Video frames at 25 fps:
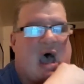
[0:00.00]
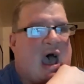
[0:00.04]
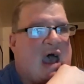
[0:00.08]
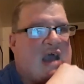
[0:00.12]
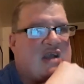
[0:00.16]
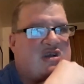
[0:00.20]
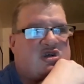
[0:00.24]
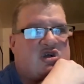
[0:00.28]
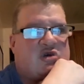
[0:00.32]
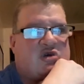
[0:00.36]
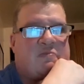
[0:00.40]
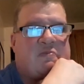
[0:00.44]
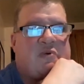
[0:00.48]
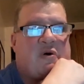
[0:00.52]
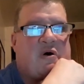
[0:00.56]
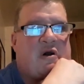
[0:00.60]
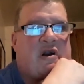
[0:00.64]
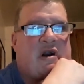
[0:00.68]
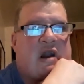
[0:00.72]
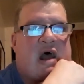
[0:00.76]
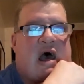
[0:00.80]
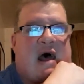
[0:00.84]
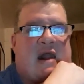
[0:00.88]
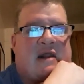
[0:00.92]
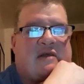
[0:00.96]
I shouldn't put
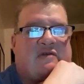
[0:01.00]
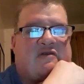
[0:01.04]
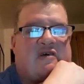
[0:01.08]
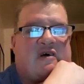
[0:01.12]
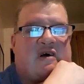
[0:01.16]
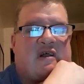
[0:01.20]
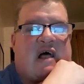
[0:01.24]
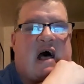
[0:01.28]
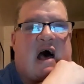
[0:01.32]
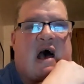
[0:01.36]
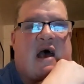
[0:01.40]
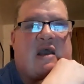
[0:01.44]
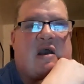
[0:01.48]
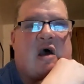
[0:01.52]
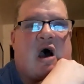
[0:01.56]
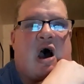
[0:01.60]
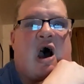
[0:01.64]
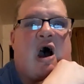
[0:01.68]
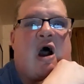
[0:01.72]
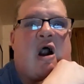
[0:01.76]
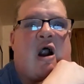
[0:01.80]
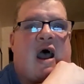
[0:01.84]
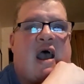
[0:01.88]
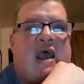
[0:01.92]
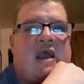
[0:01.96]
it on until all
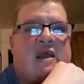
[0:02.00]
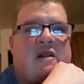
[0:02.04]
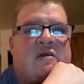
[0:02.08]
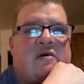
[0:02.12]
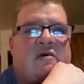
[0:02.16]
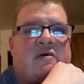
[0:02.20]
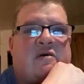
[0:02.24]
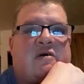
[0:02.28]
right,